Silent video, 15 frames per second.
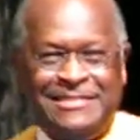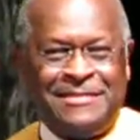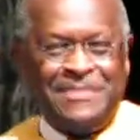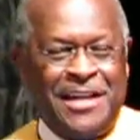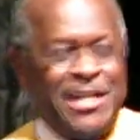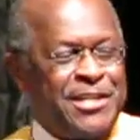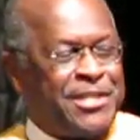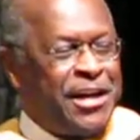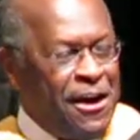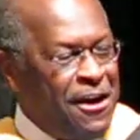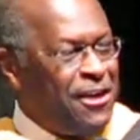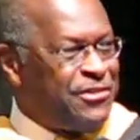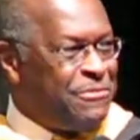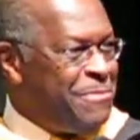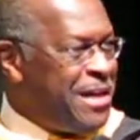The
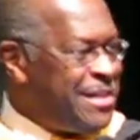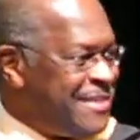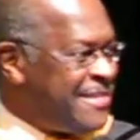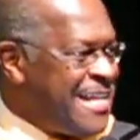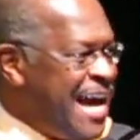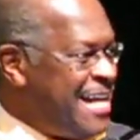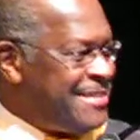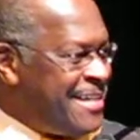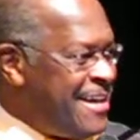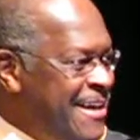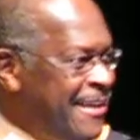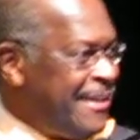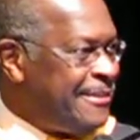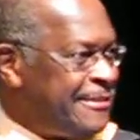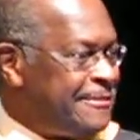encouragement is not
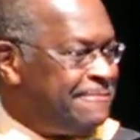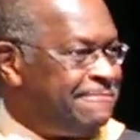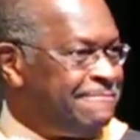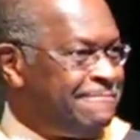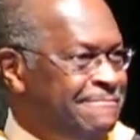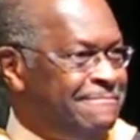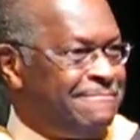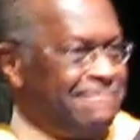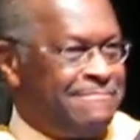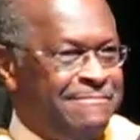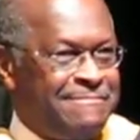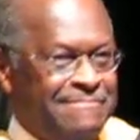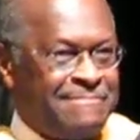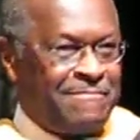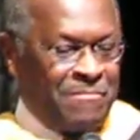done.
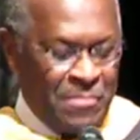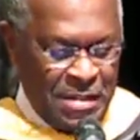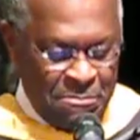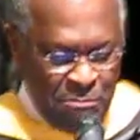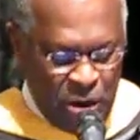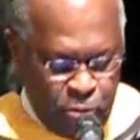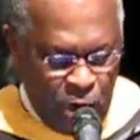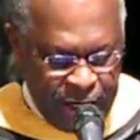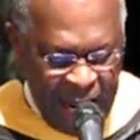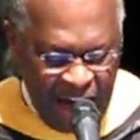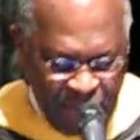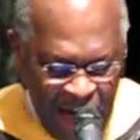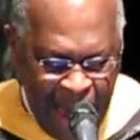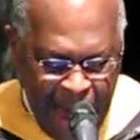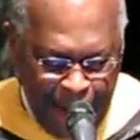But
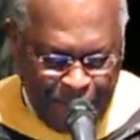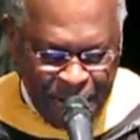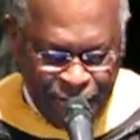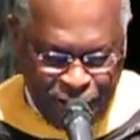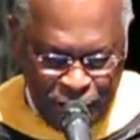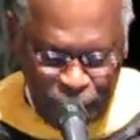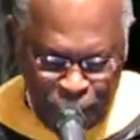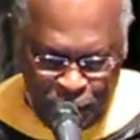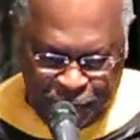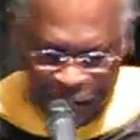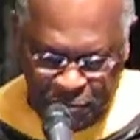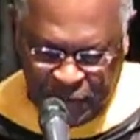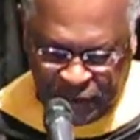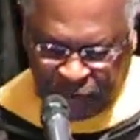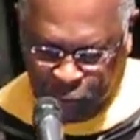whatever happens to you from
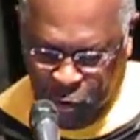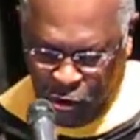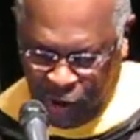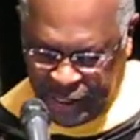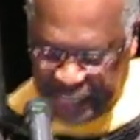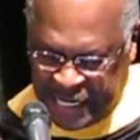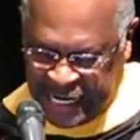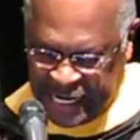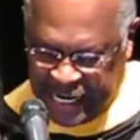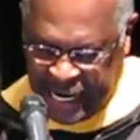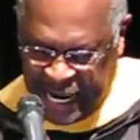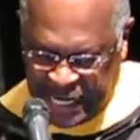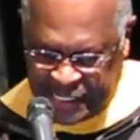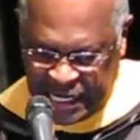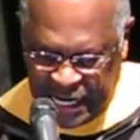this point,
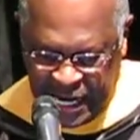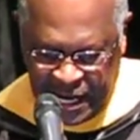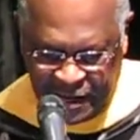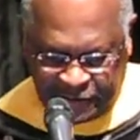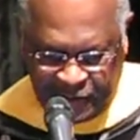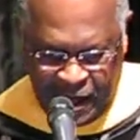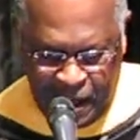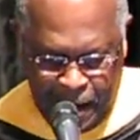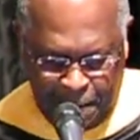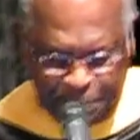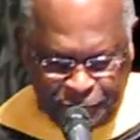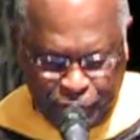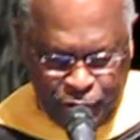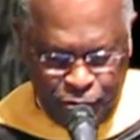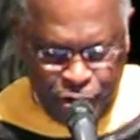it is up
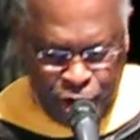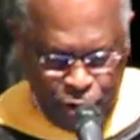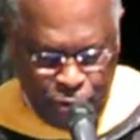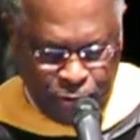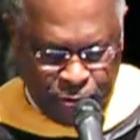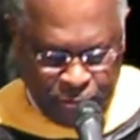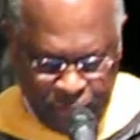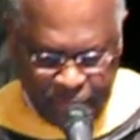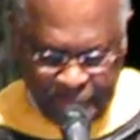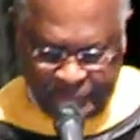to you.